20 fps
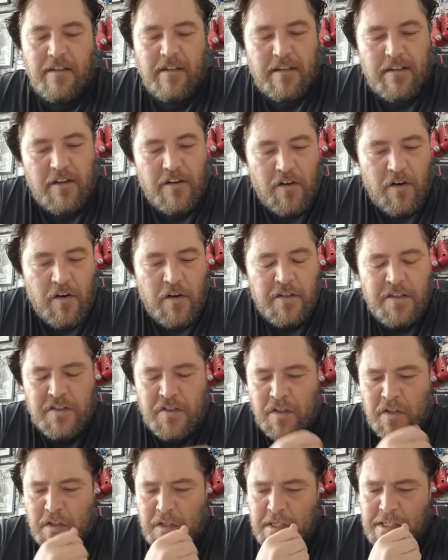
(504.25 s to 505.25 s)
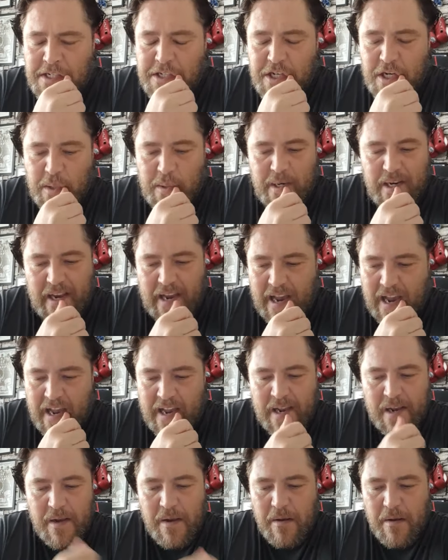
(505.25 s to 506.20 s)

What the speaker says: you know. So Junior